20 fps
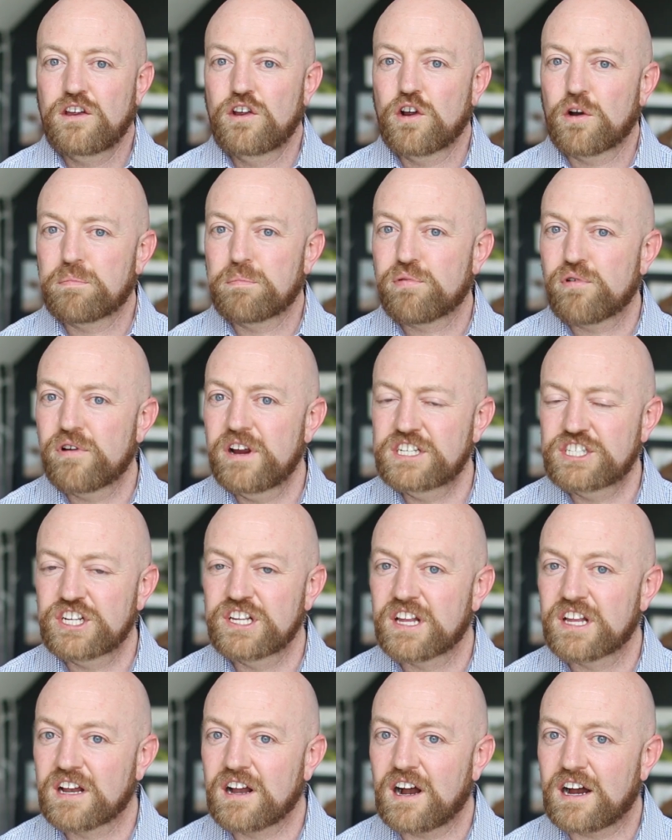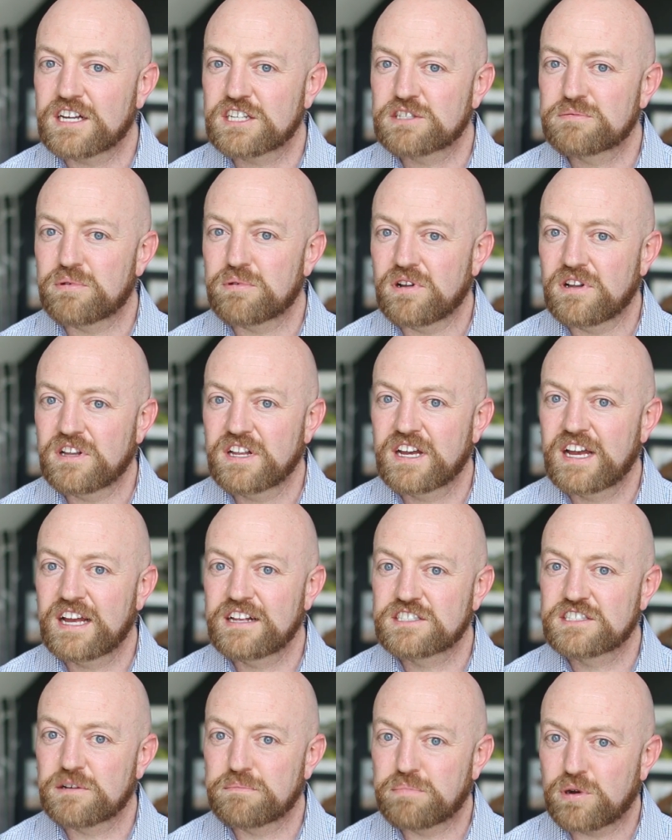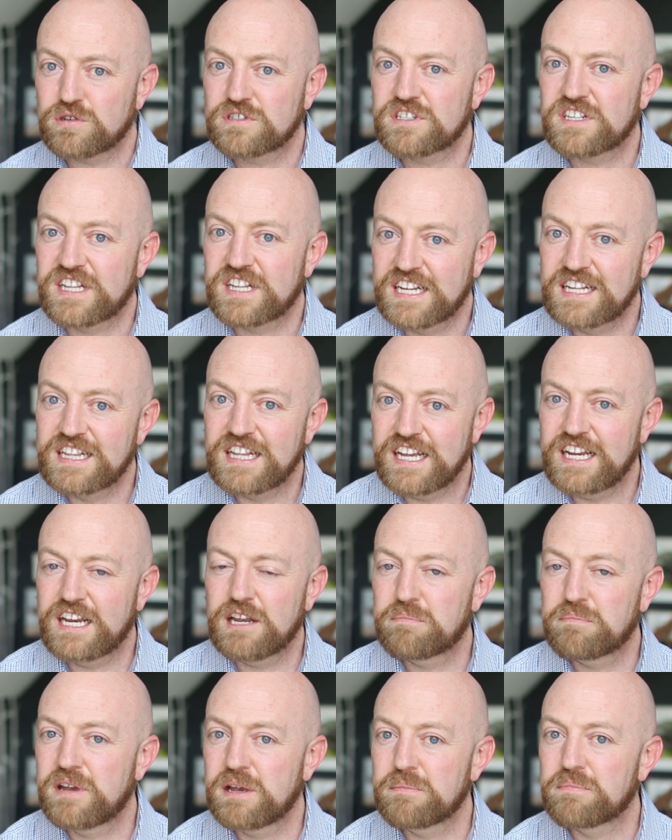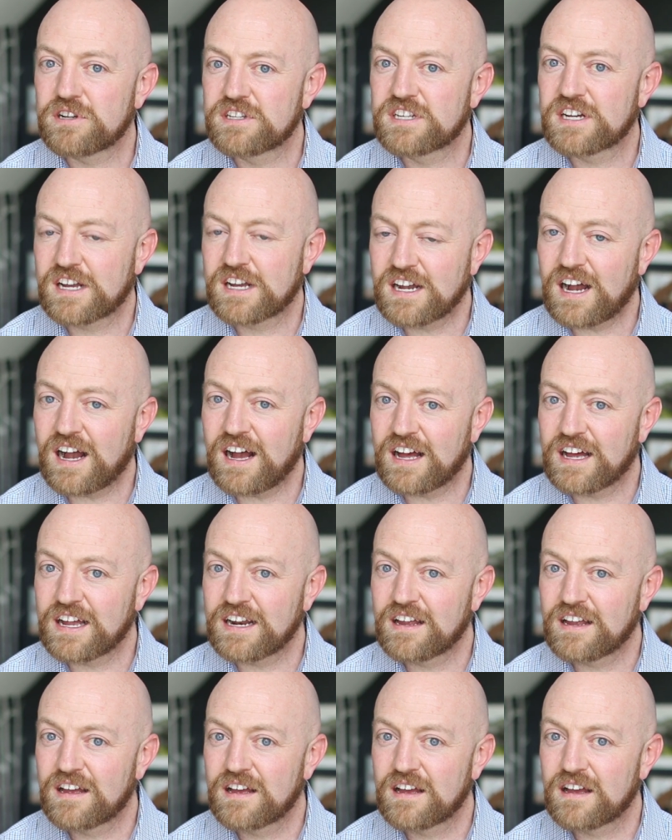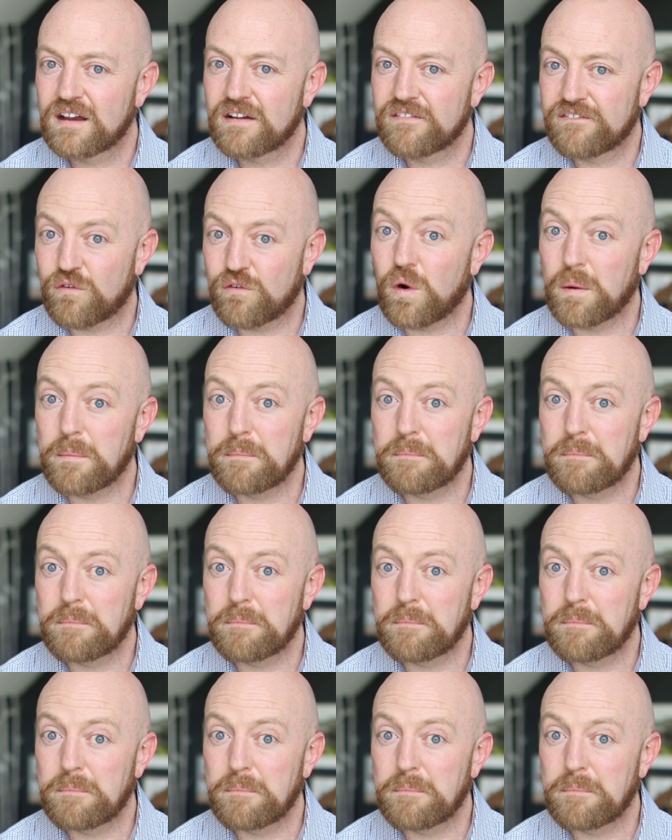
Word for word: You're preaching the gospel and supposedly leading people to God for